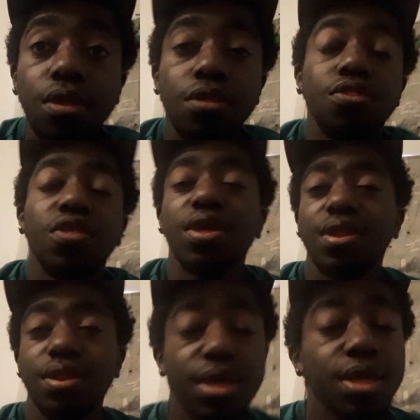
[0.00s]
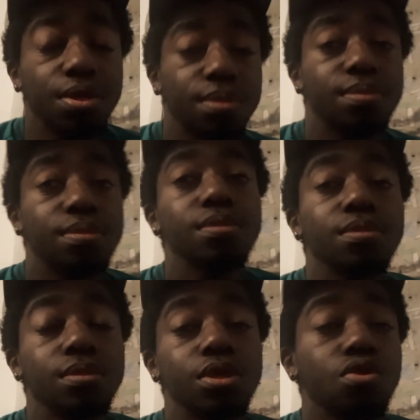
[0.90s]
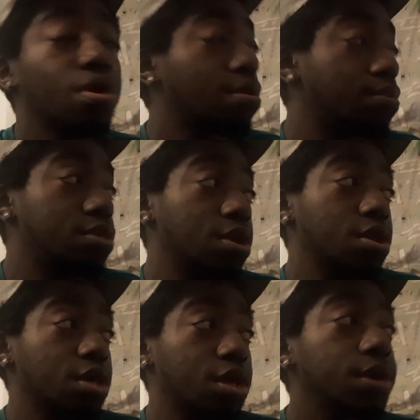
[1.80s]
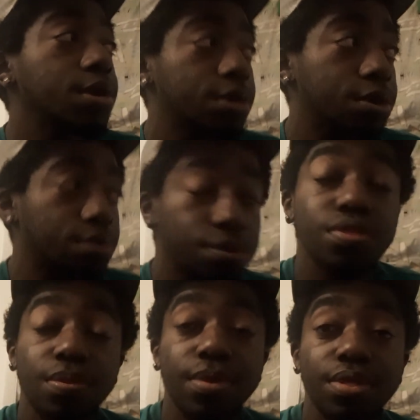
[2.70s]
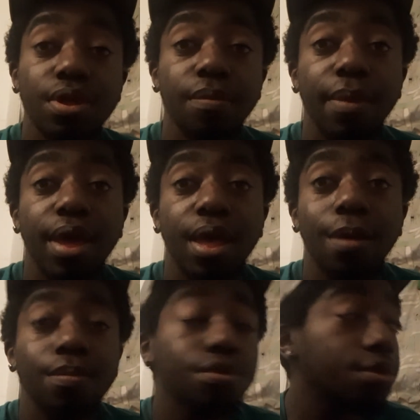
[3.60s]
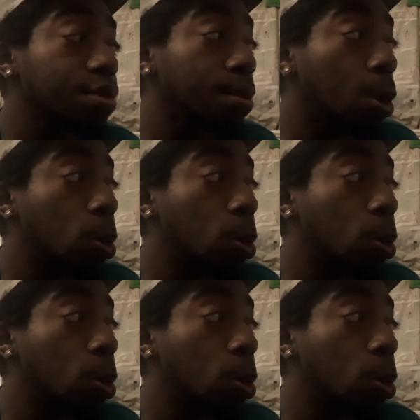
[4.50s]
then yeah, then you're obviously going to get hurt or something's going to bad happen to you.